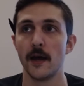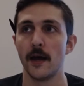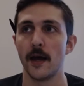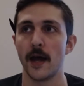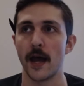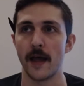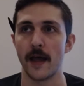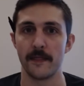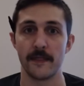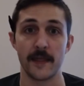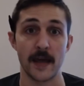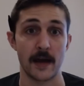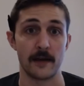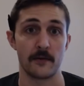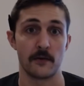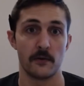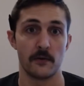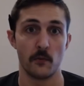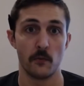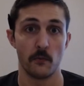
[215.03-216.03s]
And
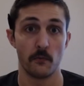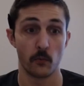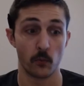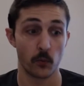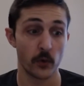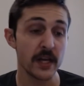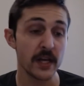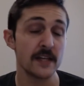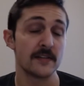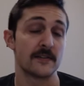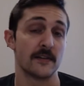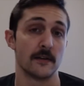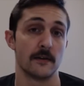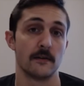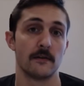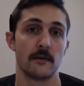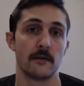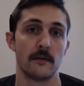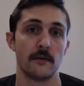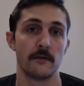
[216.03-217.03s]
that
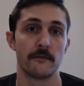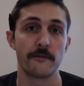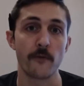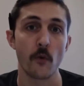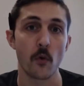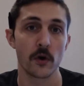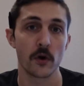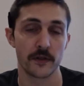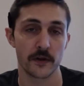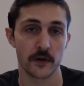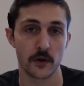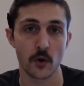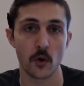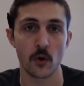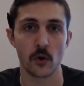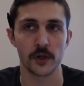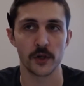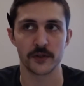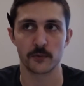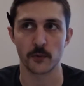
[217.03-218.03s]
reason for the
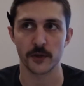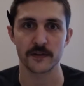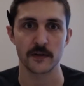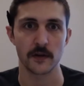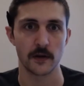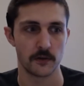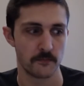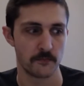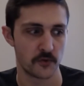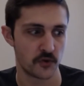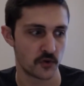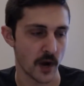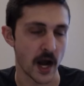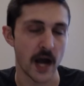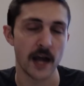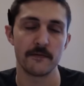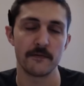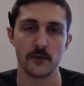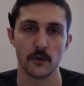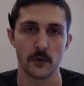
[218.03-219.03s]
goal is what's going to
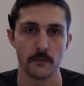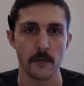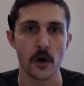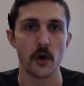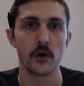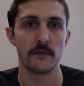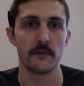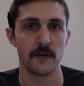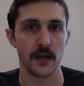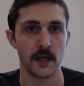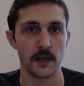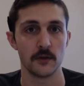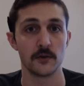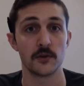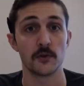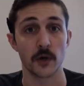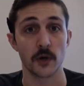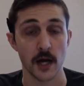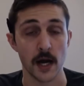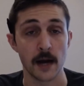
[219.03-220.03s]
drive you and motivate you
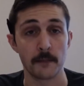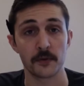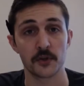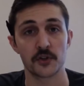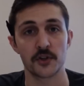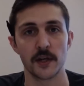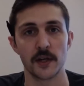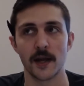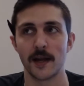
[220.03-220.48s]
to accomplish it,